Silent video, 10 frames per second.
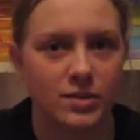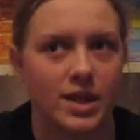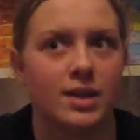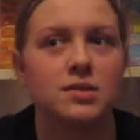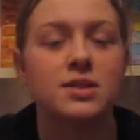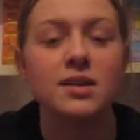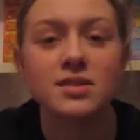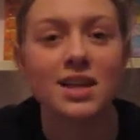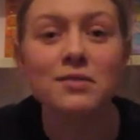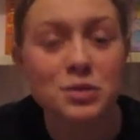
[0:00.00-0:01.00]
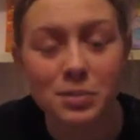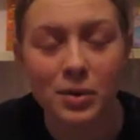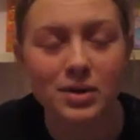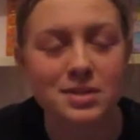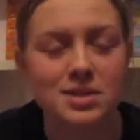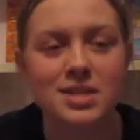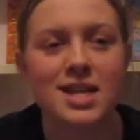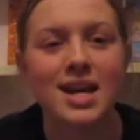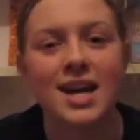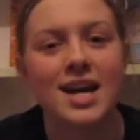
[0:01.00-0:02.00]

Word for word: And that goes outside of sports,